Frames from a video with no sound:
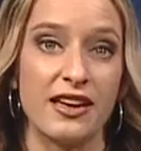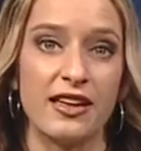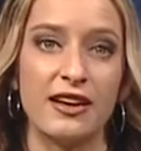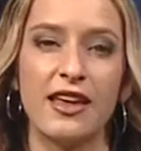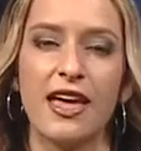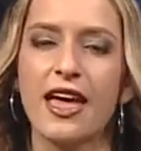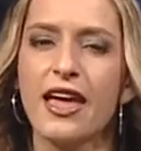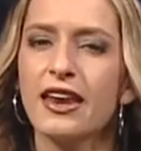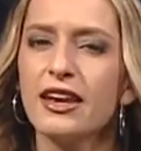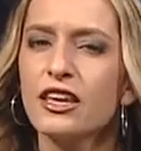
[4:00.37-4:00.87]
in
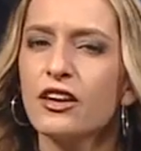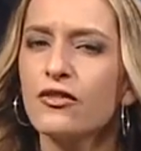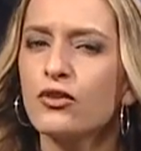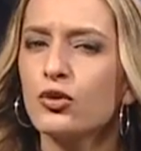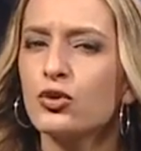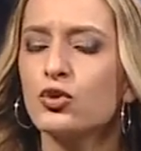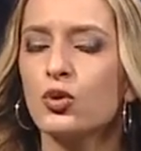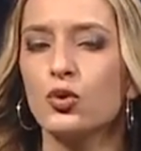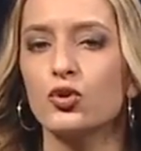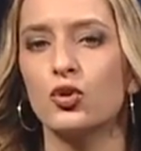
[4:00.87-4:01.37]
any of their
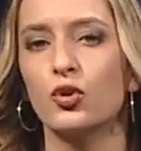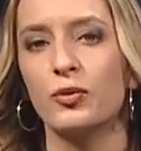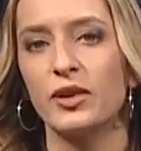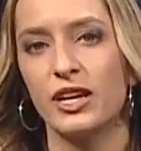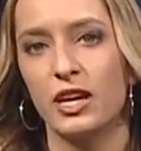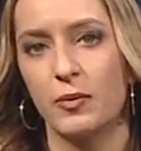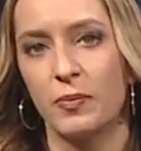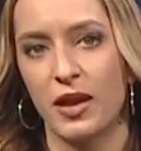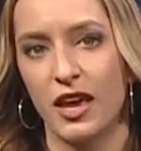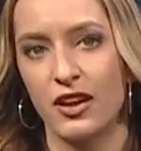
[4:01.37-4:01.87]
social
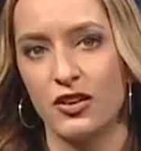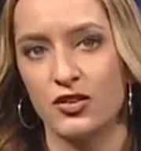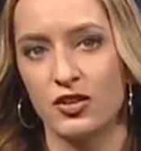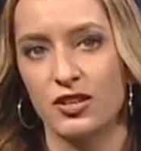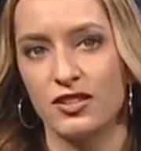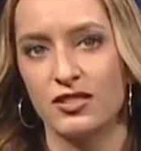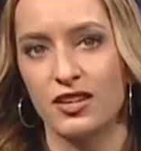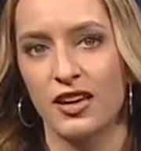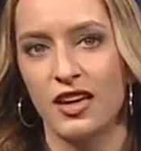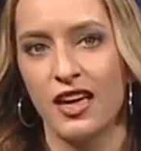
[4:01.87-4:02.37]
media
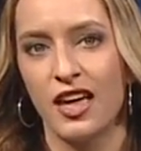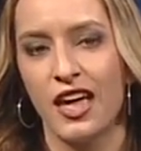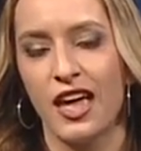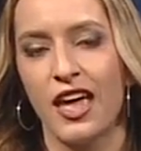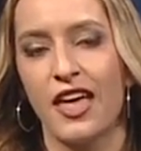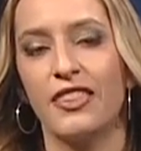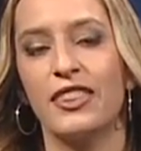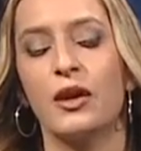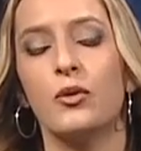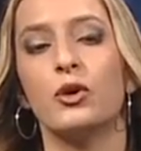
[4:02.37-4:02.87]
pages,
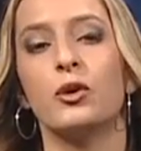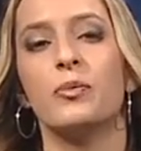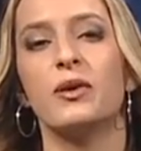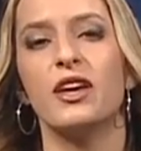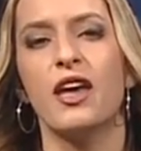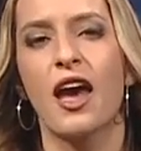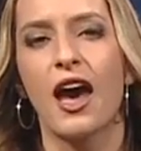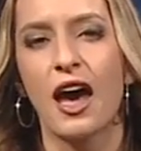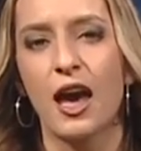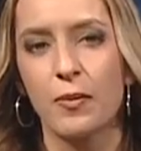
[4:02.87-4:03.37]
and they would be
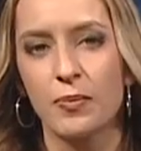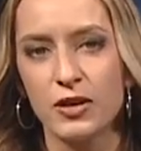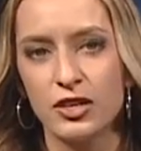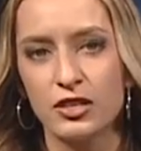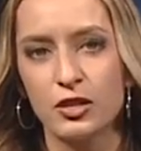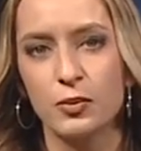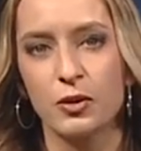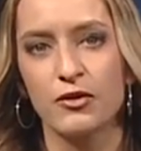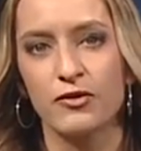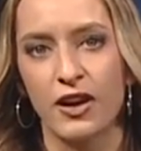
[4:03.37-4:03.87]
happy
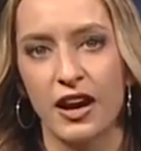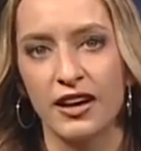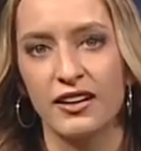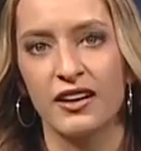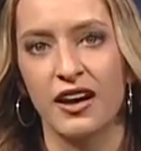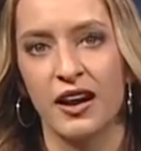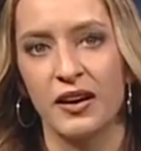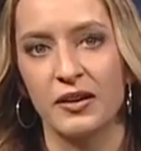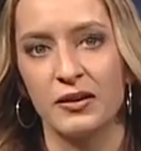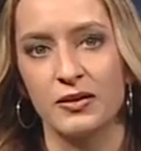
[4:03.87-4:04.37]
to provide
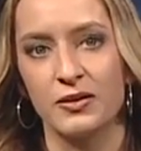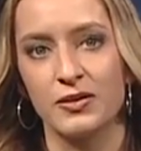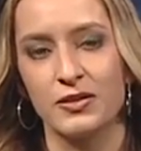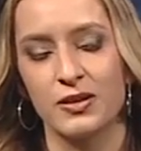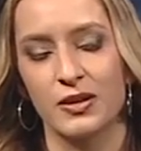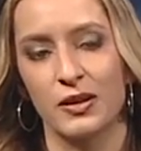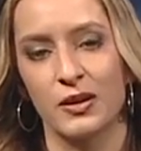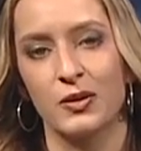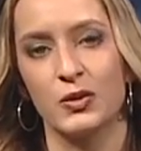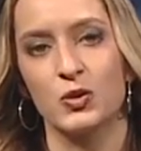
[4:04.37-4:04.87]
guidance
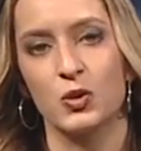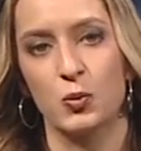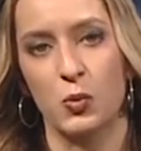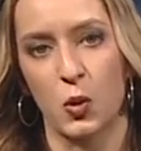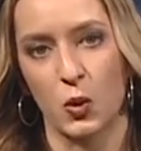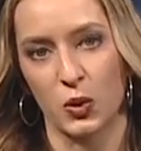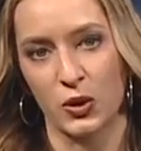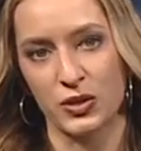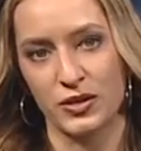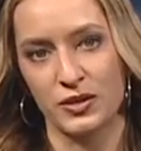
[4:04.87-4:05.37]
and
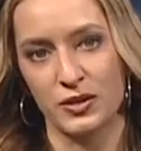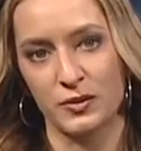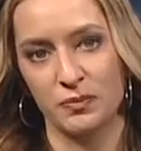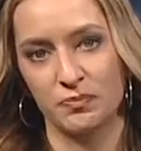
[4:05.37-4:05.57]
support.